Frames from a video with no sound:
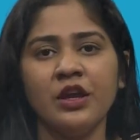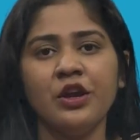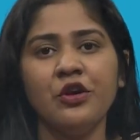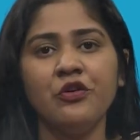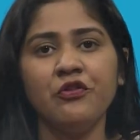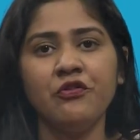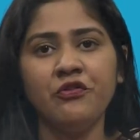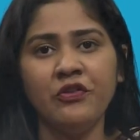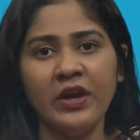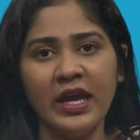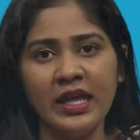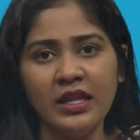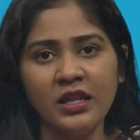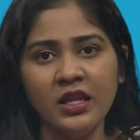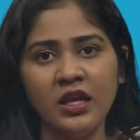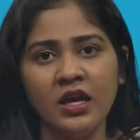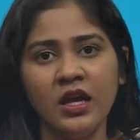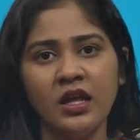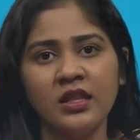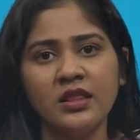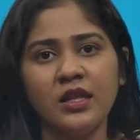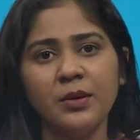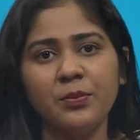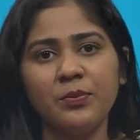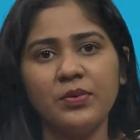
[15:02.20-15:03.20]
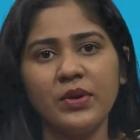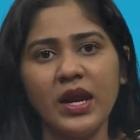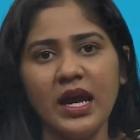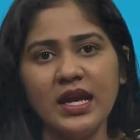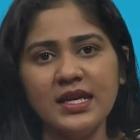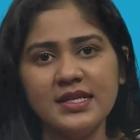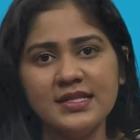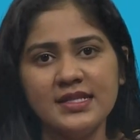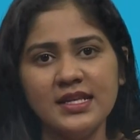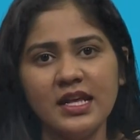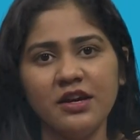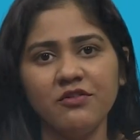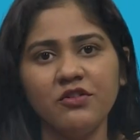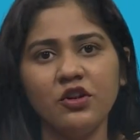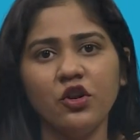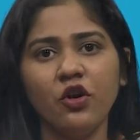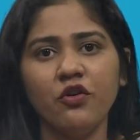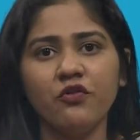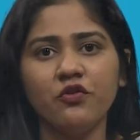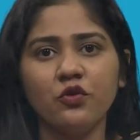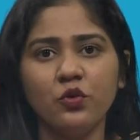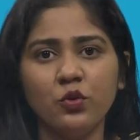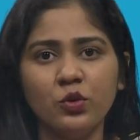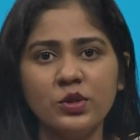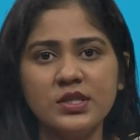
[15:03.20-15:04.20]
When the price level
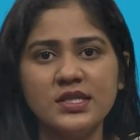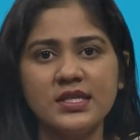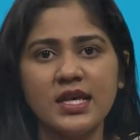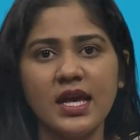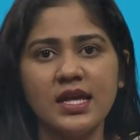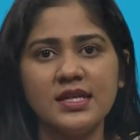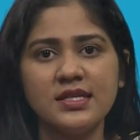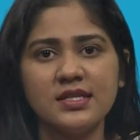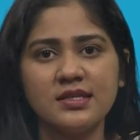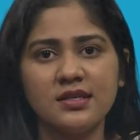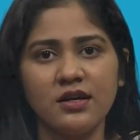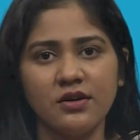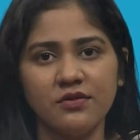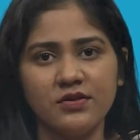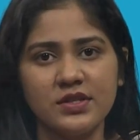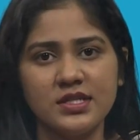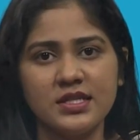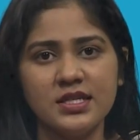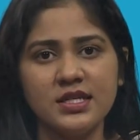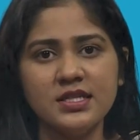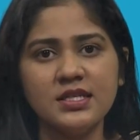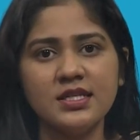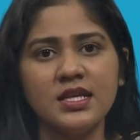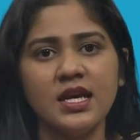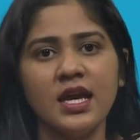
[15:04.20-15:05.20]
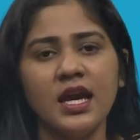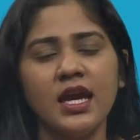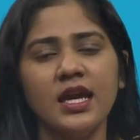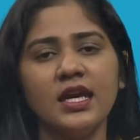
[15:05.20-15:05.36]
of goods and services